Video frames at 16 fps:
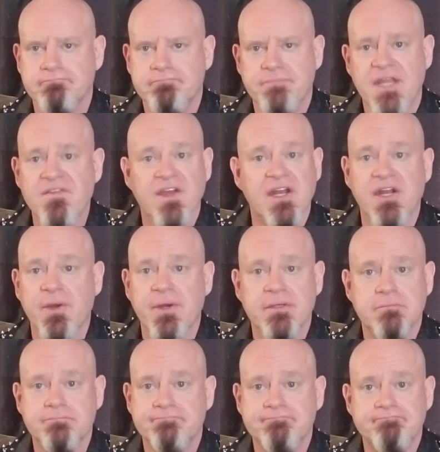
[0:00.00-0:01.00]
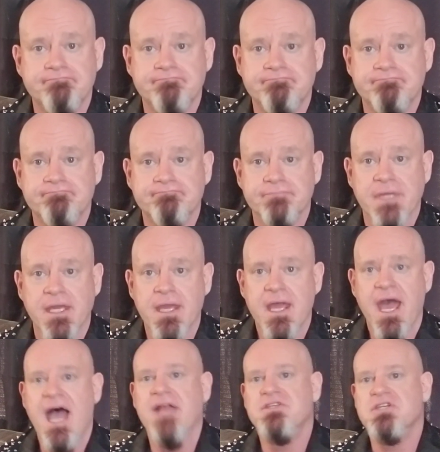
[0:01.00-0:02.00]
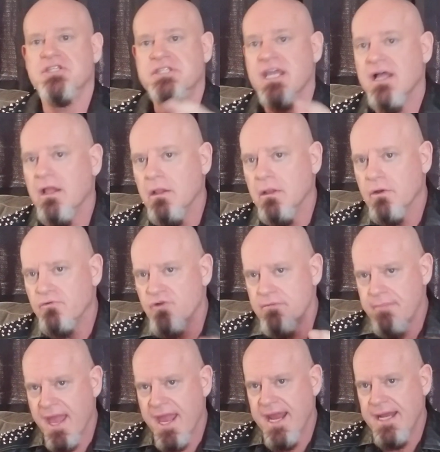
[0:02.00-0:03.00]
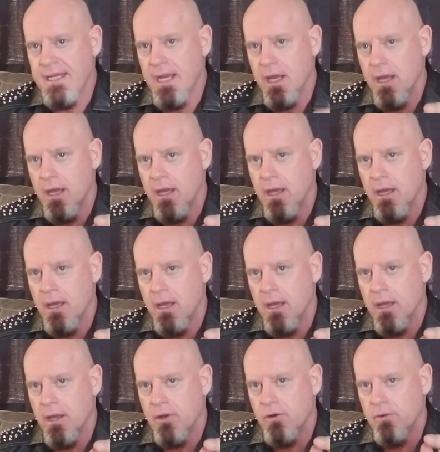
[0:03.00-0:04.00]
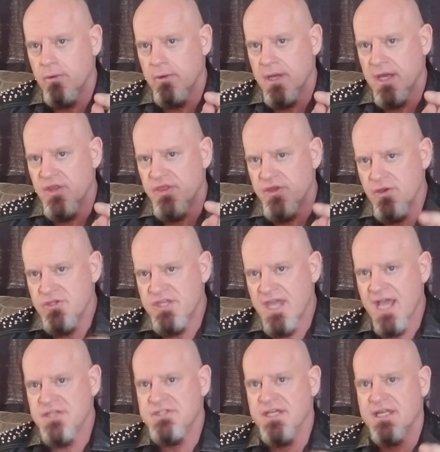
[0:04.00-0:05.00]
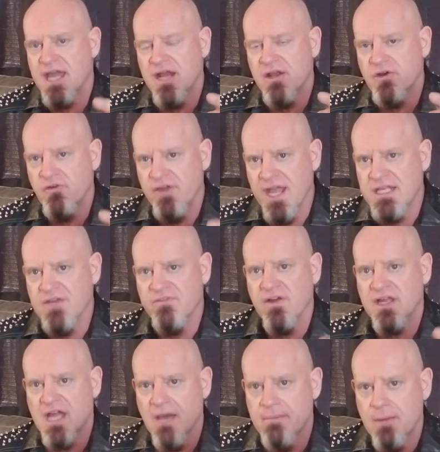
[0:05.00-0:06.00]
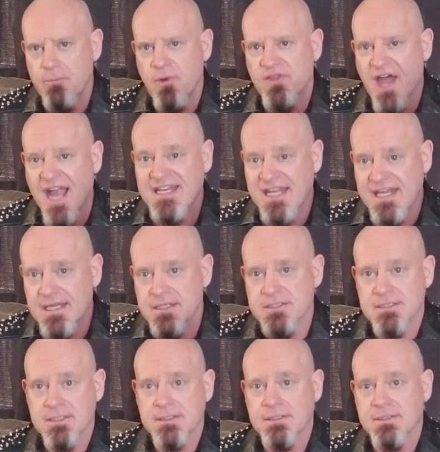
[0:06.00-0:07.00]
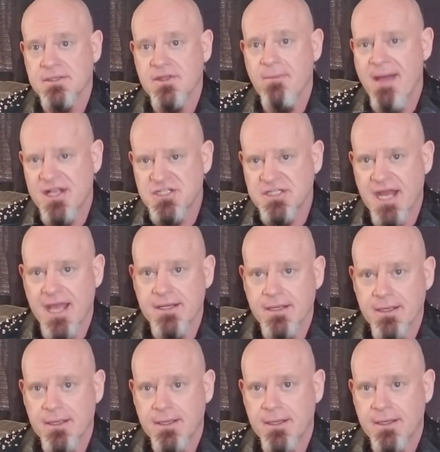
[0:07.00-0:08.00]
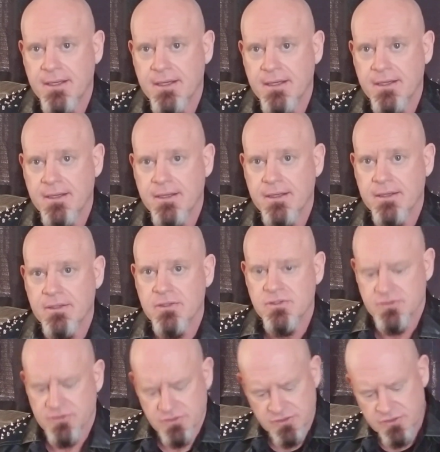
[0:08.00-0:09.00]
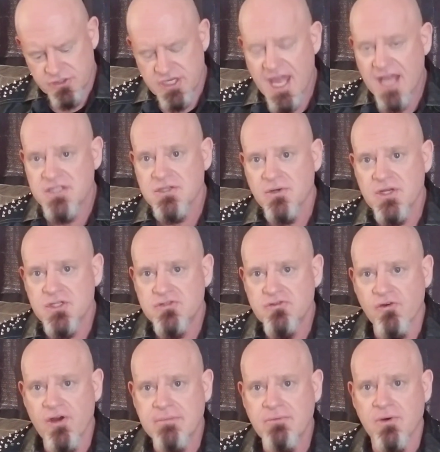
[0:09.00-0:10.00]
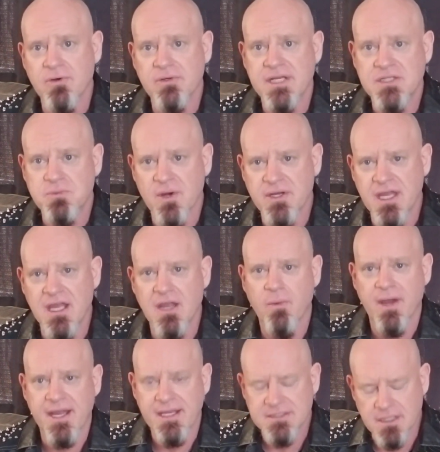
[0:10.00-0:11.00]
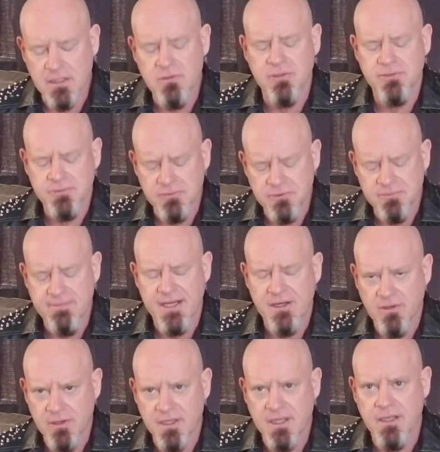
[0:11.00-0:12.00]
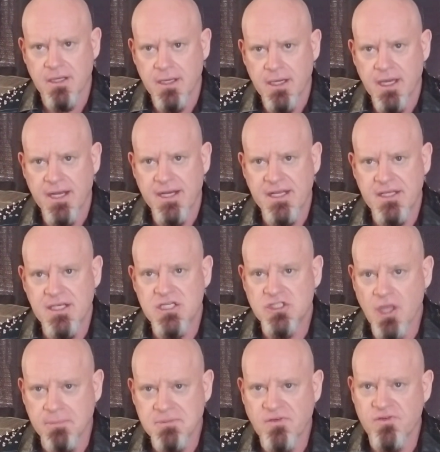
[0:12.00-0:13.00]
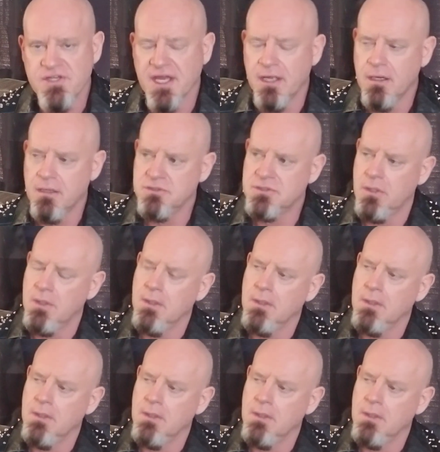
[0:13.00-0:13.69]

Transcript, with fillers: Never going to do it. And still remain enthusiastic and creative and come up with ideas. Imagine that. Jack's on his drawing board, he's working away. He's like, man, I've got to get. And he, he stops for a second goes,